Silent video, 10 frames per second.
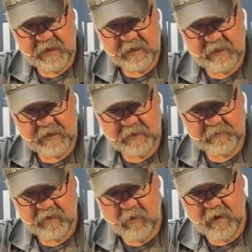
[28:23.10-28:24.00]
on the
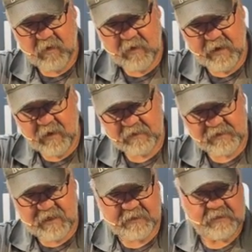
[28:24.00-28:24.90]
BYOAR
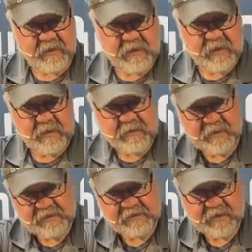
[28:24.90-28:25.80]
site,
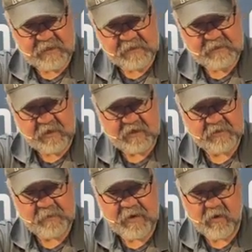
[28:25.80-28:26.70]
that
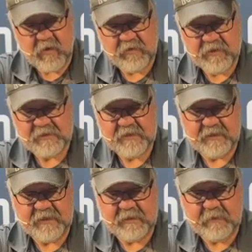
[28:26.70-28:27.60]
talks about all this,
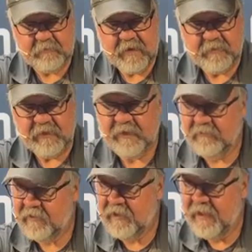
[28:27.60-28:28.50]
and maybe
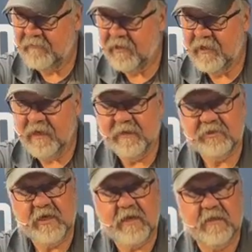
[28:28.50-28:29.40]
even have
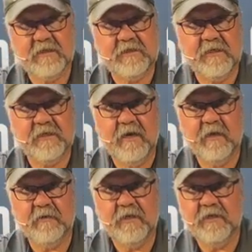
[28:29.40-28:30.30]
a checklist in
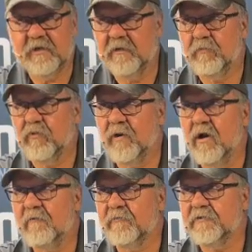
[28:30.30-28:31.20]
there that you can print
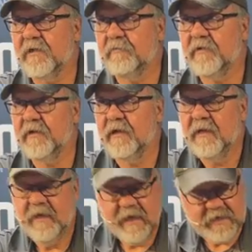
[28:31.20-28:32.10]
off or something,
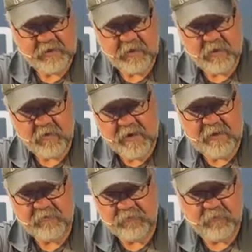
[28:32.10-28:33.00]
and you can go
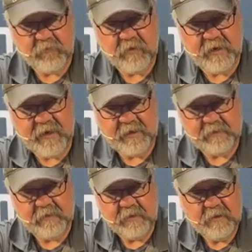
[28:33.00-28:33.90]
down through
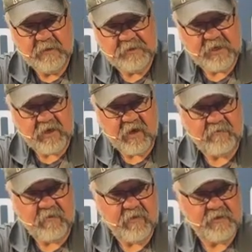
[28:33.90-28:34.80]
and check
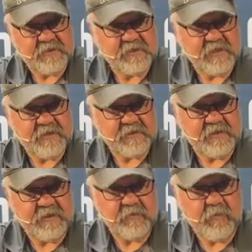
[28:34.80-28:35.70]
off all these
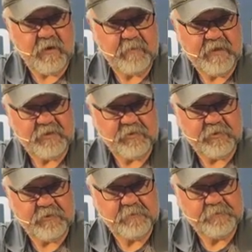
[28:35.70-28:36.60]
things that you want to make
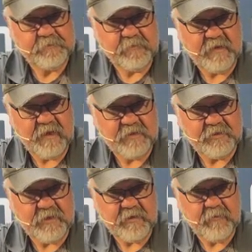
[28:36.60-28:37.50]
sure
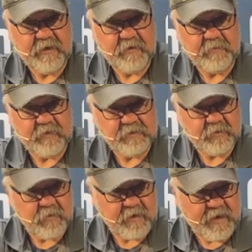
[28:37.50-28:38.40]
as you're getting ready to build
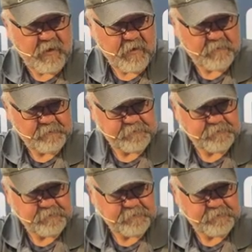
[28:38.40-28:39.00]
your own AR.